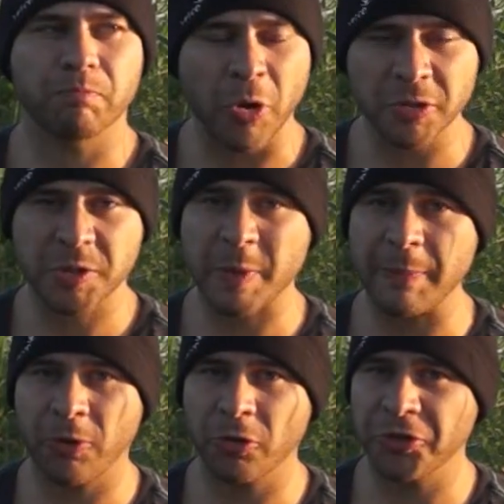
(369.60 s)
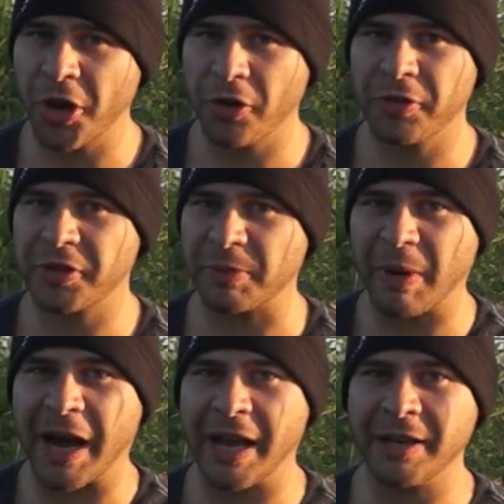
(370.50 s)
Most people know that the
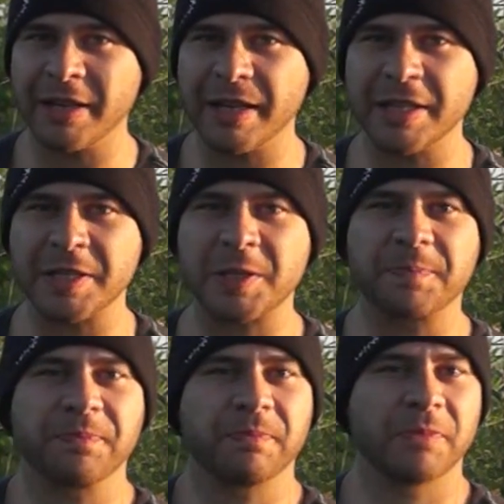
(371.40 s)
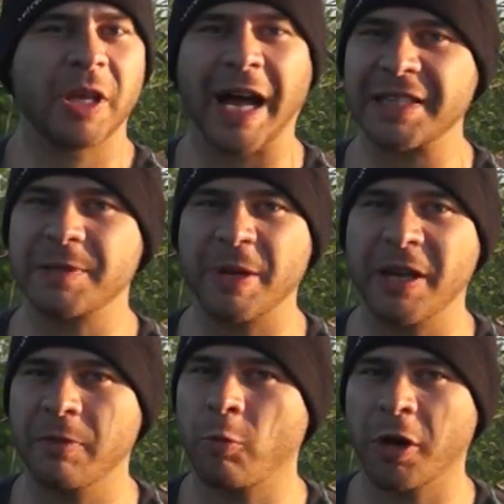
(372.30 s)
mind is got to
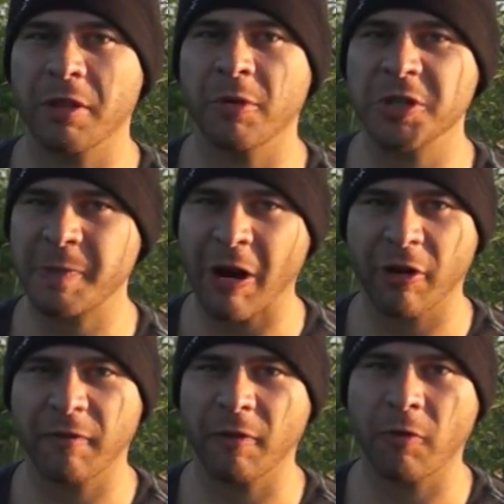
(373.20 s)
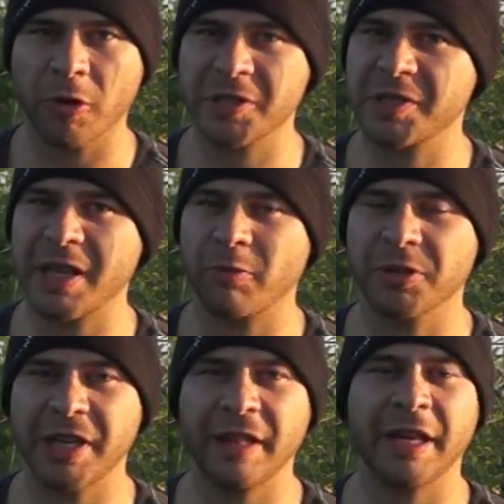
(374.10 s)
be one of the most powerful forces that
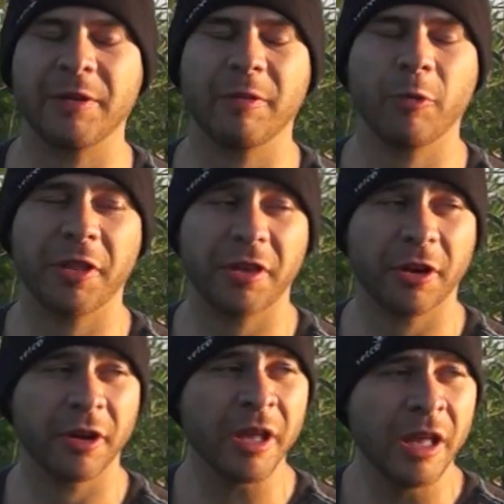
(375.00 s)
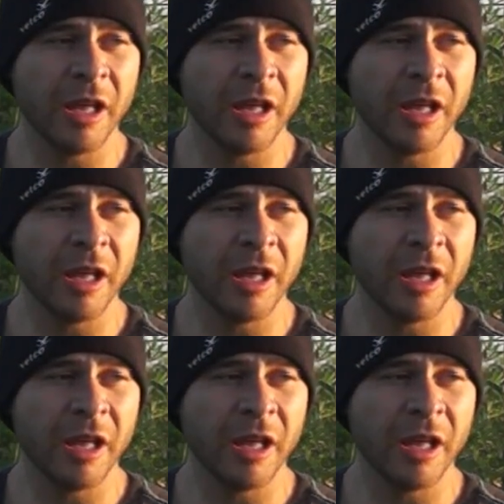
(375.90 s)
we're dealing with here.